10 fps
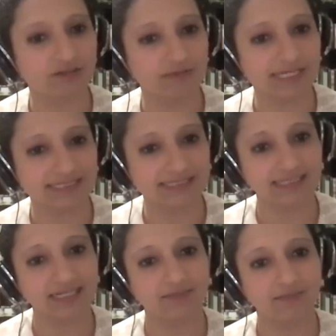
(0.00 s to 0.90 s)
of
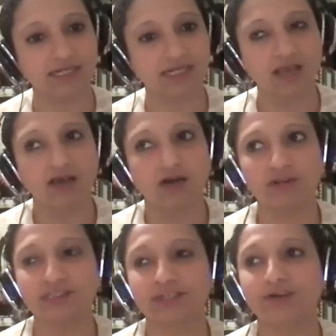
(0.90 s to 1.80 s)
plasticity, but
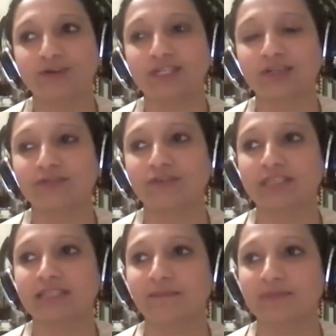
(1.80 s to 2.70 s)
also, for
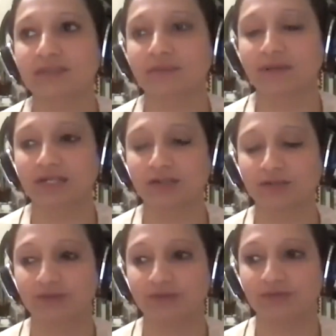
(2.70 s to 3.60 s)
example, somebody
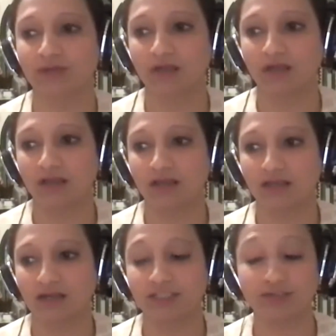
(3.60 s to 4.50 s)
who
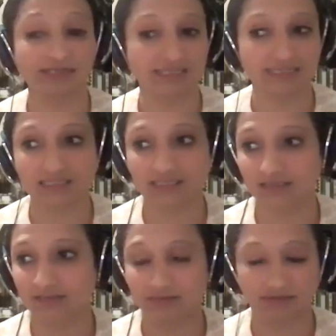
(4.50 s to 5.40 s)

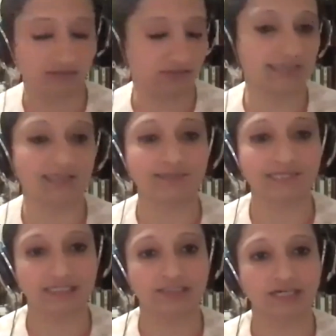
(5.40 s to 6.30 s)
uses a
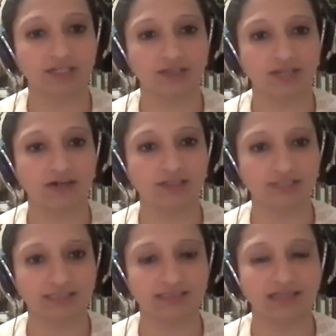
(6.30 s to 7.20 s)
substance, right? You cannot
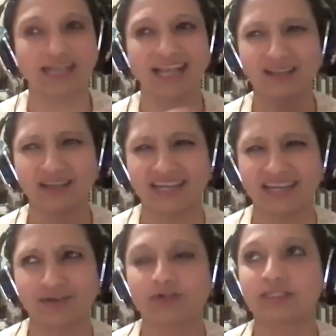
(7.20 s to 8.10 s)
just,
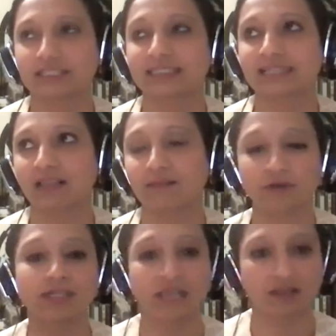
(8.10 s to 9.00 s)
I couldn't just tell them
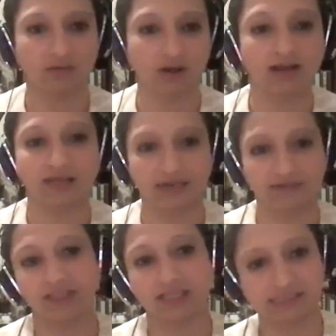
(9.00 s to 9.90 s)
go take a walk and
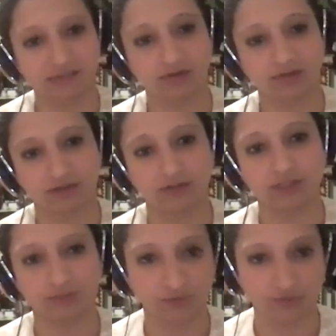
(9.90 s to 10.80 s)
everything is going
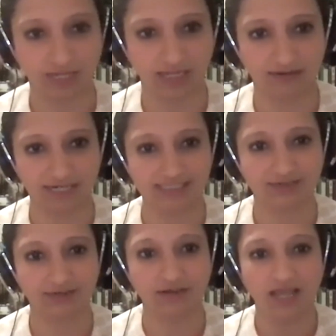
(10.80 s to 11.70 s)
to be okay, right? So